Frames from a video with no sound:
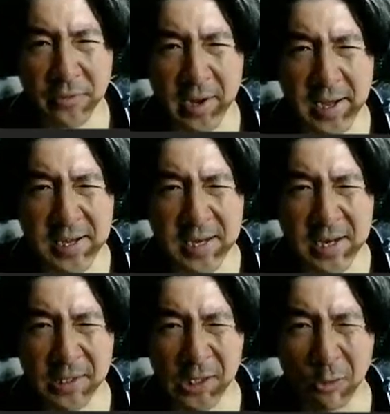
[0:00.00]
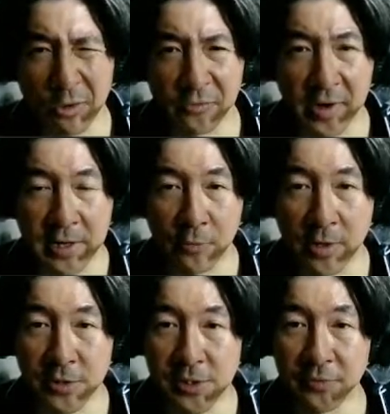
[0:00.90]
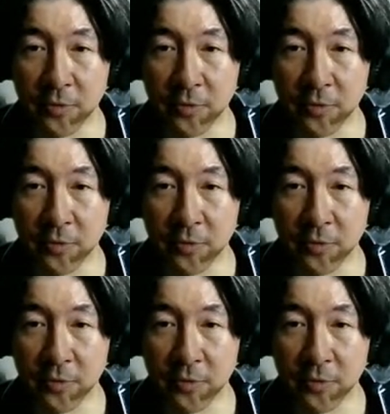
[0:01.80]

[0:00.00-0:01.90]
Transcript: I need clarifying questions.